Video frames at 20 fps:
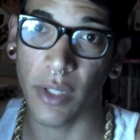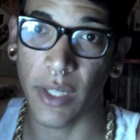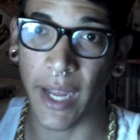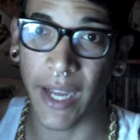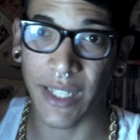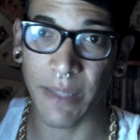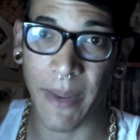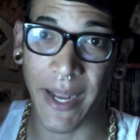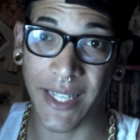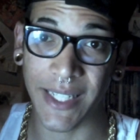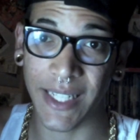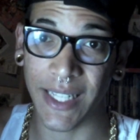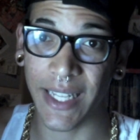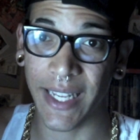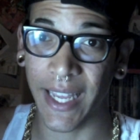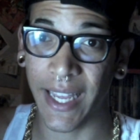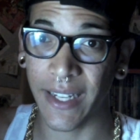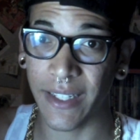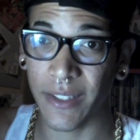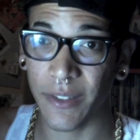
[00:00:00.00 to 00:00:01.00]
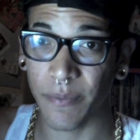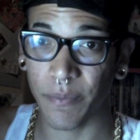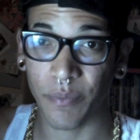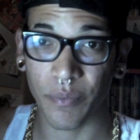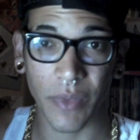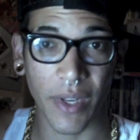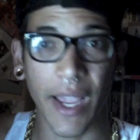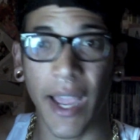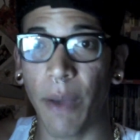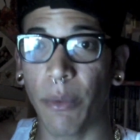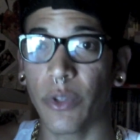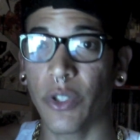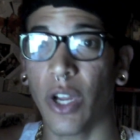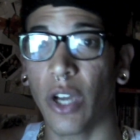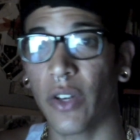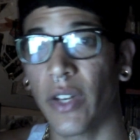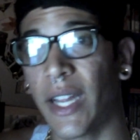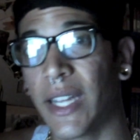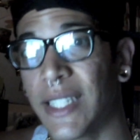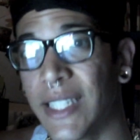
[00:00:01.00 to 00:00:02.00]
That's basically it. I will
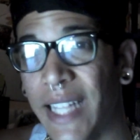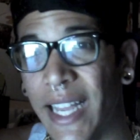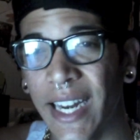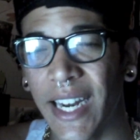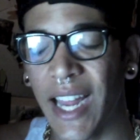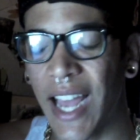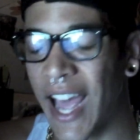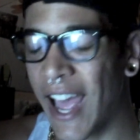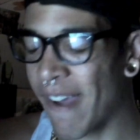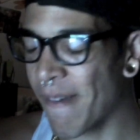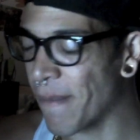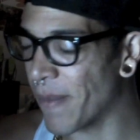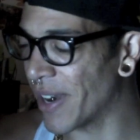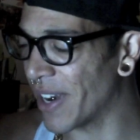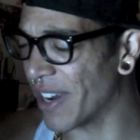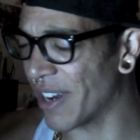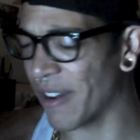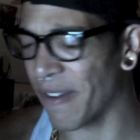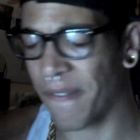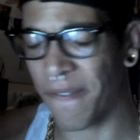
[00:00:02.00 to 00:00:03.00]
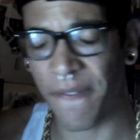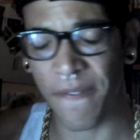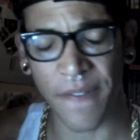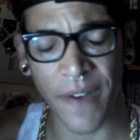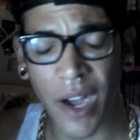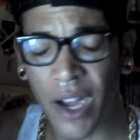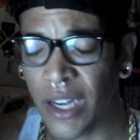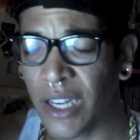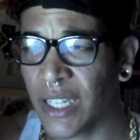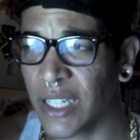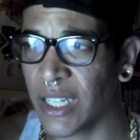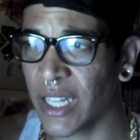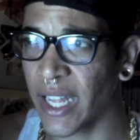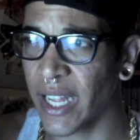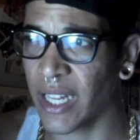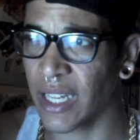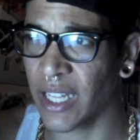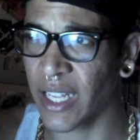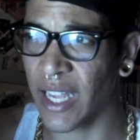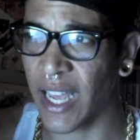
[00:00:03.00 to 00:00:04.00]
talk to you guys later. I've been in a funk
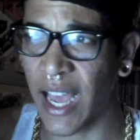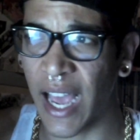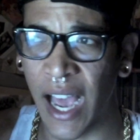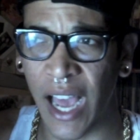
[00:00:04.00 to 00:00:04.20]
lately.